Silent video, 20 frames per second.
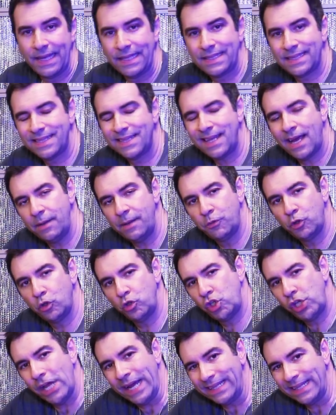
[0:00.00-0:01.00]
It's time
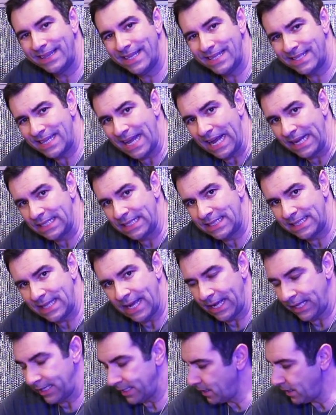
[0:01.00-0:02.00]
to check the side
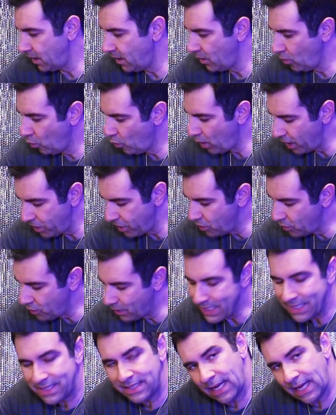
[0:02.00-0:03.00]
stand. When you
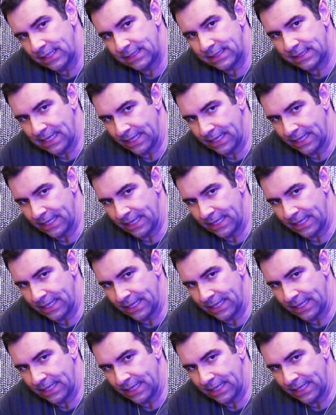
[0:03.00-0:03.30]
do the side